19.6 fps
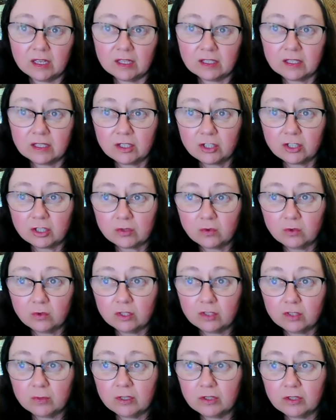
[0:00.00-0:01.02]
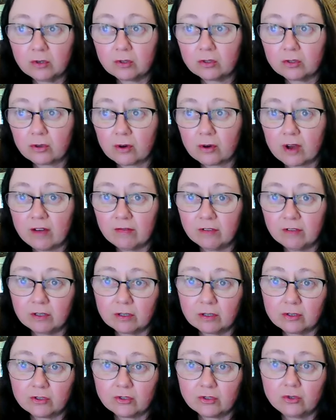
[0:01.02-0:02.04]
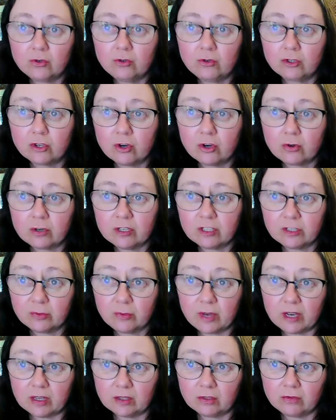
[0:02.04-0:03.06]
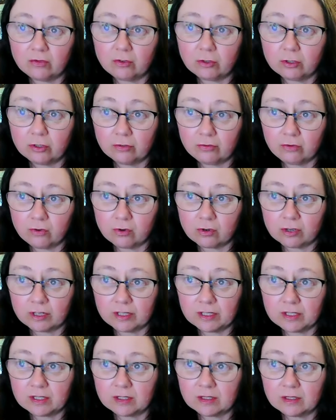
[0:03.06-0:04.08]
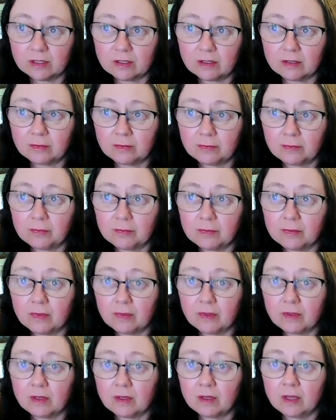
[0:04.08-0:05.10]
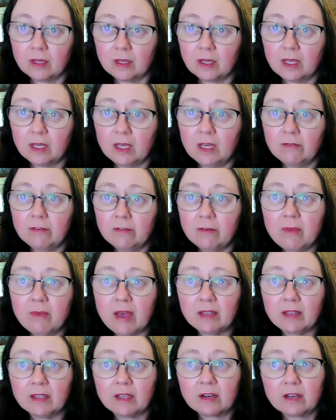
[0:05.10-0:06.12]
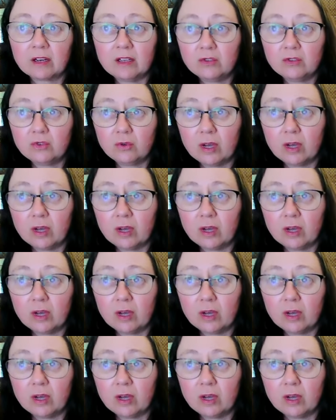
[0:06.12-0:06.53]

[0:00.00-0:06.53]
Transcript: such as woodsmen or travelers who show respect for the forest. If a man agrees to